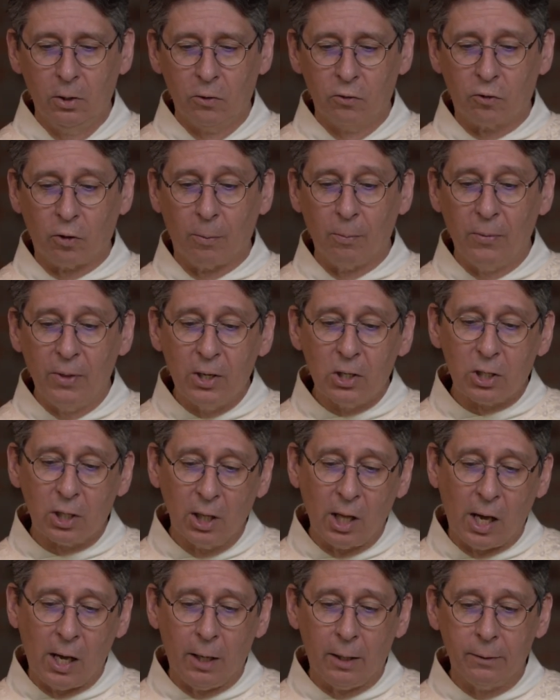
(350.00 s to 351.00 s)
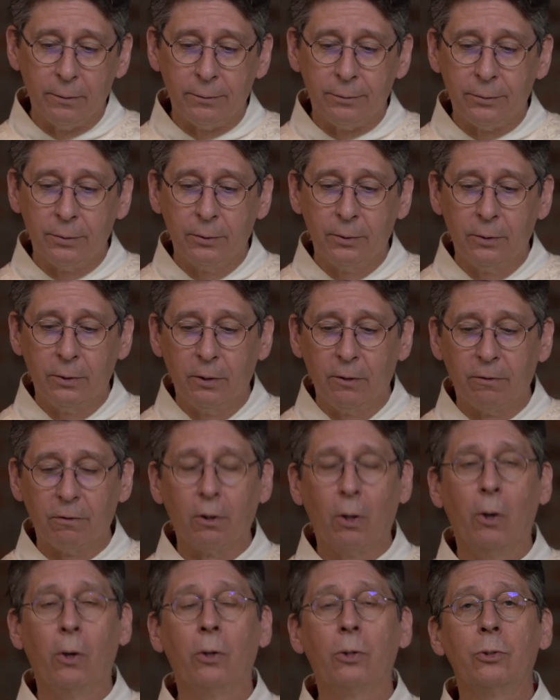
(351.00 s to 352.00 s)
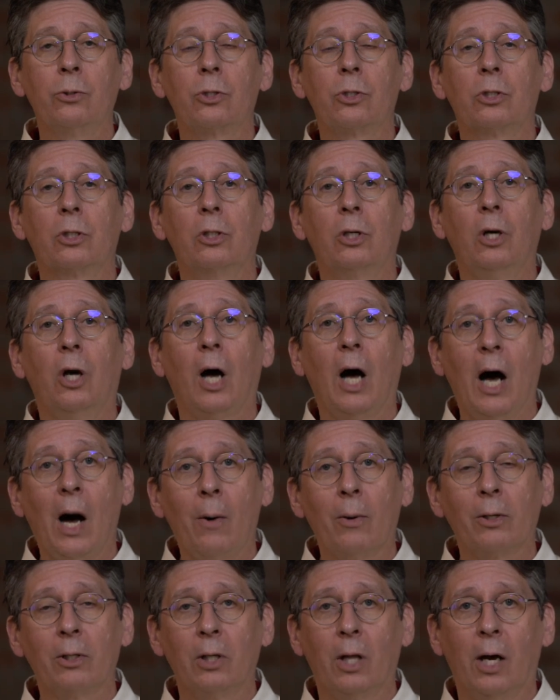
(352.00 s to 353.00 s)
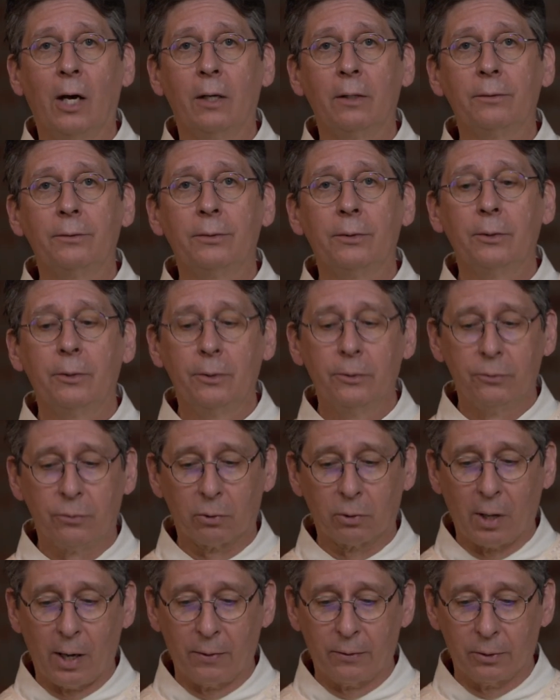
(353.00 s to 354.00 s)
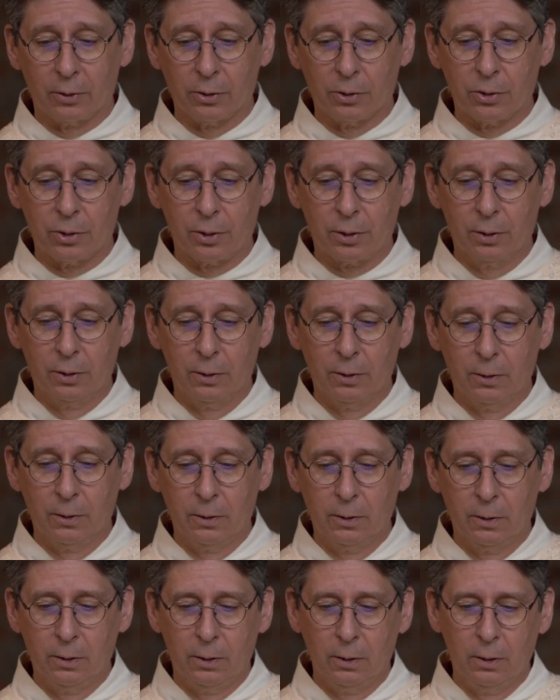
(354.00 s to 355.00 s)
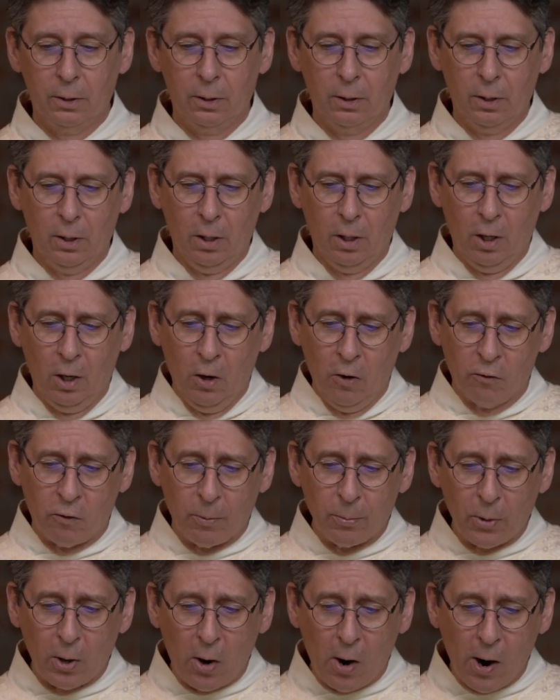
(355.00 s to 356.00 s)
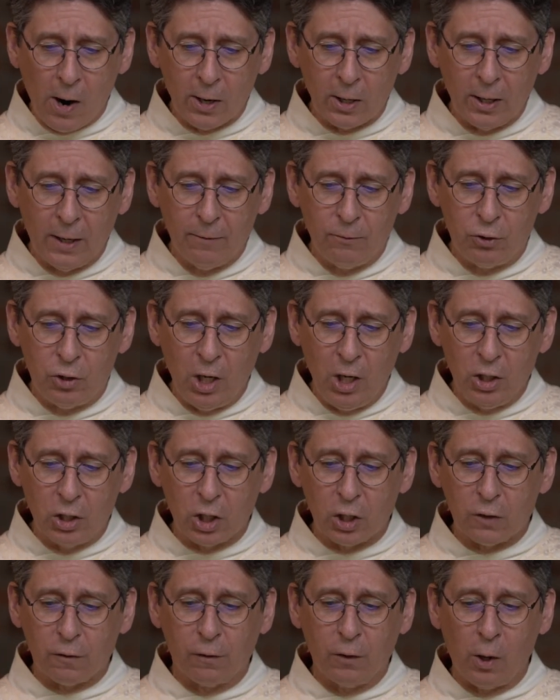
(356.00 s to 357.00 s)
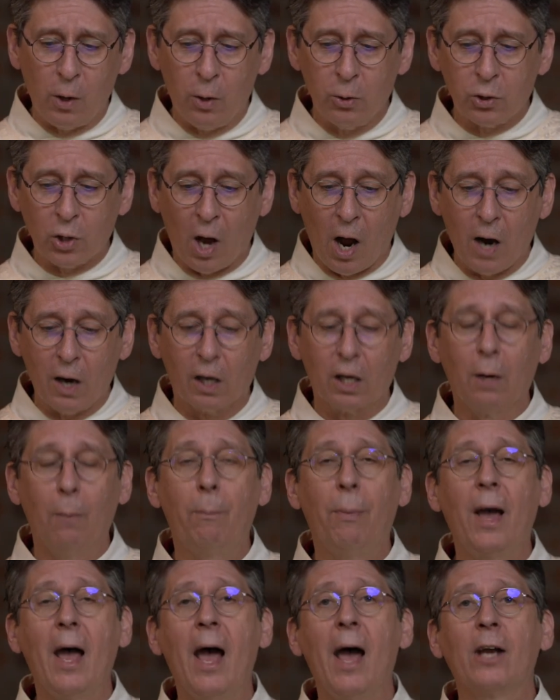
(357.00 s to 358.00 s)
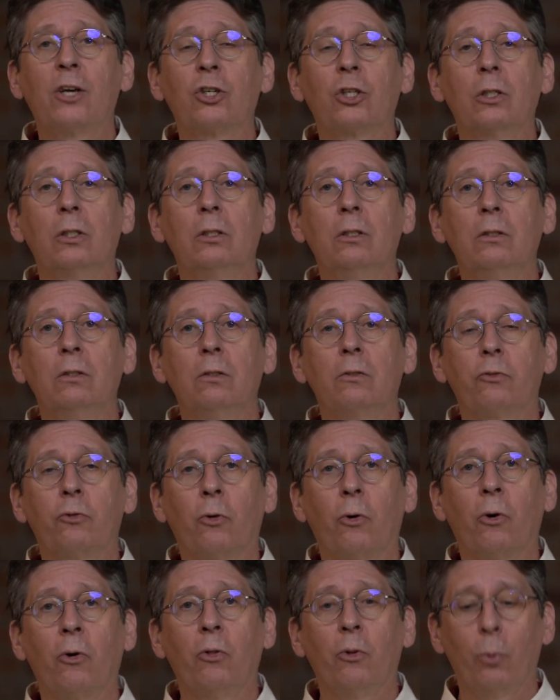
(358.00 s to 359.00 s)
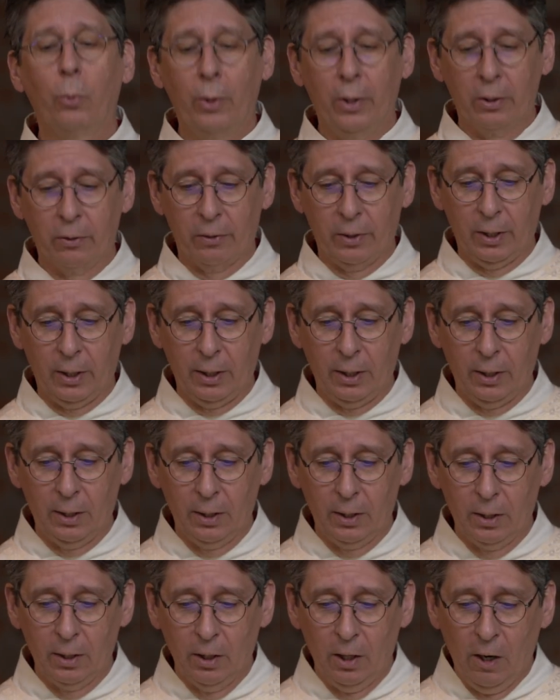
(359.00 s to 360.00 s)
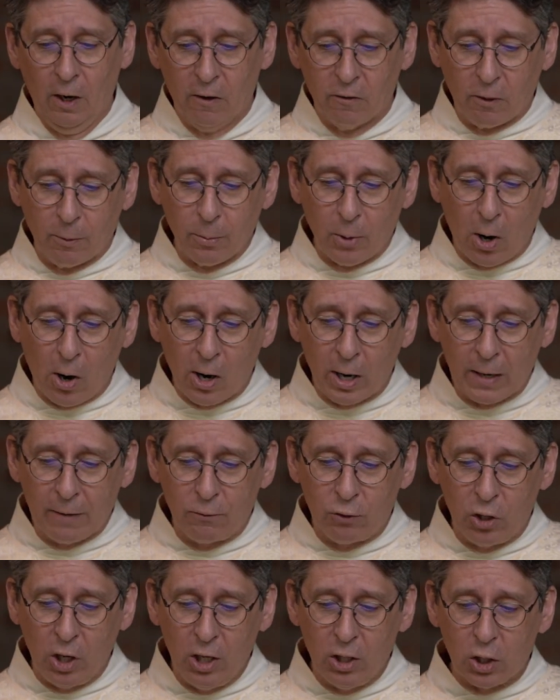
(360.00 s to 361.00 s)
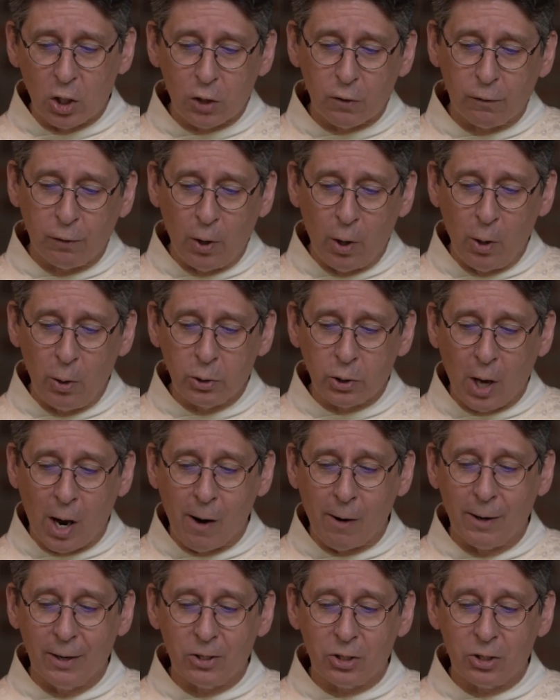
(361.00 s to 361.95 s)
From this love flows our love for others. From the heart of Jesus flows our compassion for the weary. From the heart of Jesus flows our